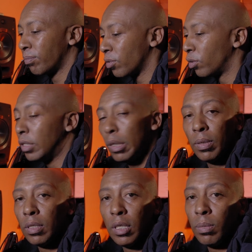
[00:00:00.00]
go deeper
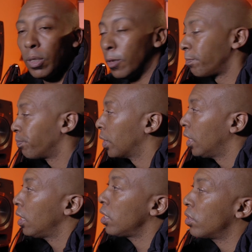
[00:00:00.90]
and deeper
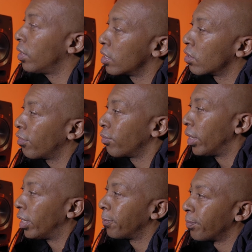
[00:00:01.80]
into the
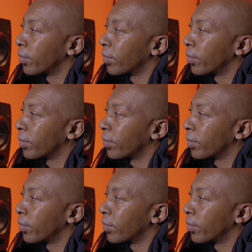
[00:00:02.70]
software,